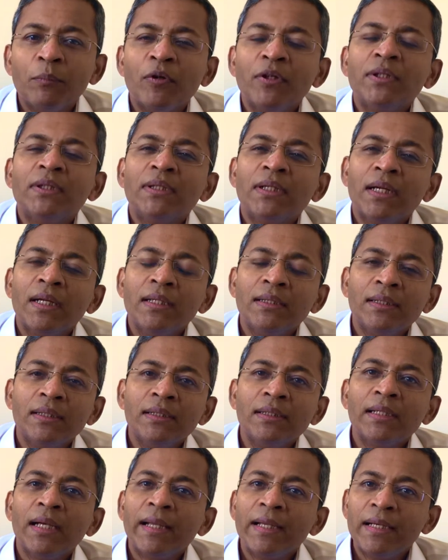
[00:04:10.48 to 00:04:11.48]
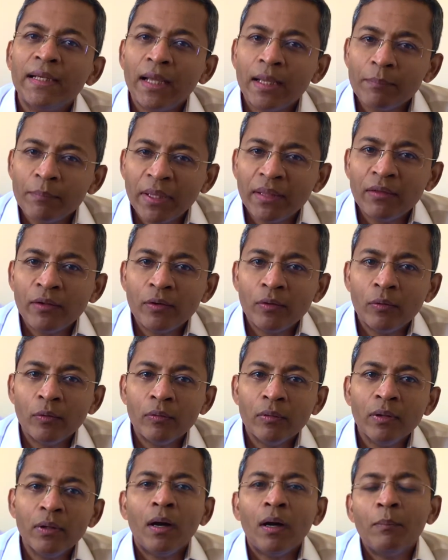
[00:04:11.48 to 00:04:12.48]
moisturizers like
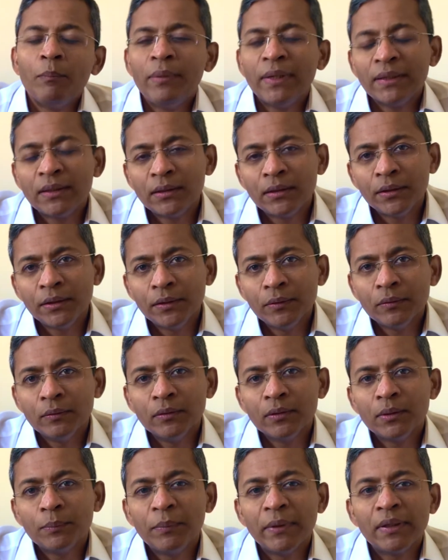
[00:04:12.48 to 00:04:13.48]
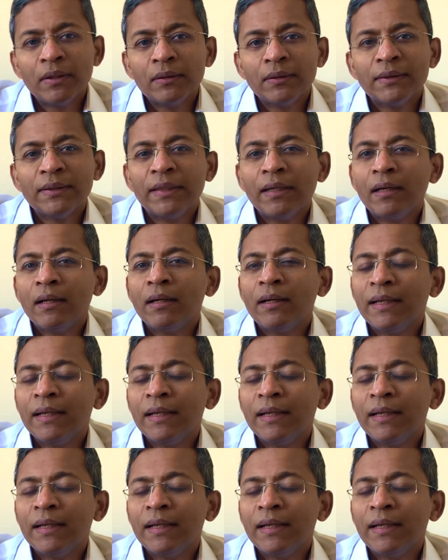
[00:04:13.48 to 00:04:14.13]
dimethicone are best to use because they are